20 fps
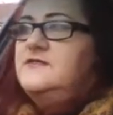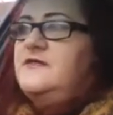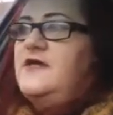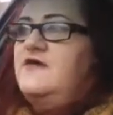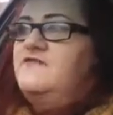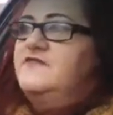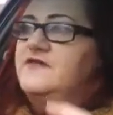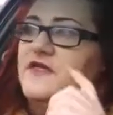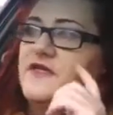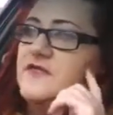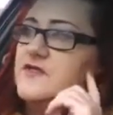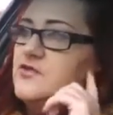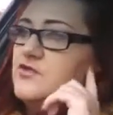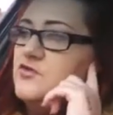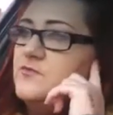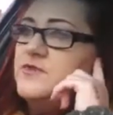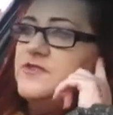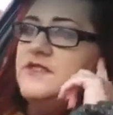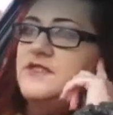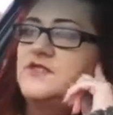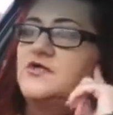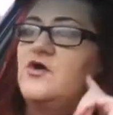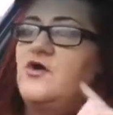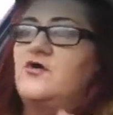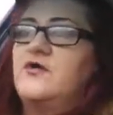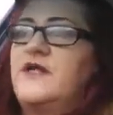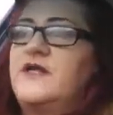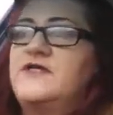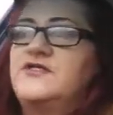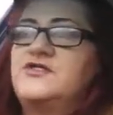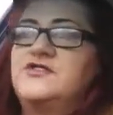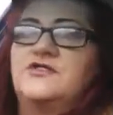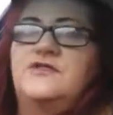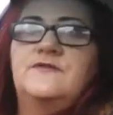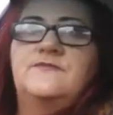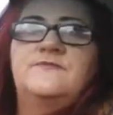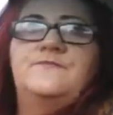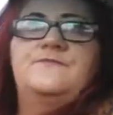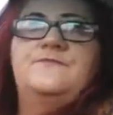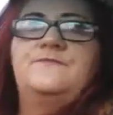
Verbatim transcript: having a human incarnation.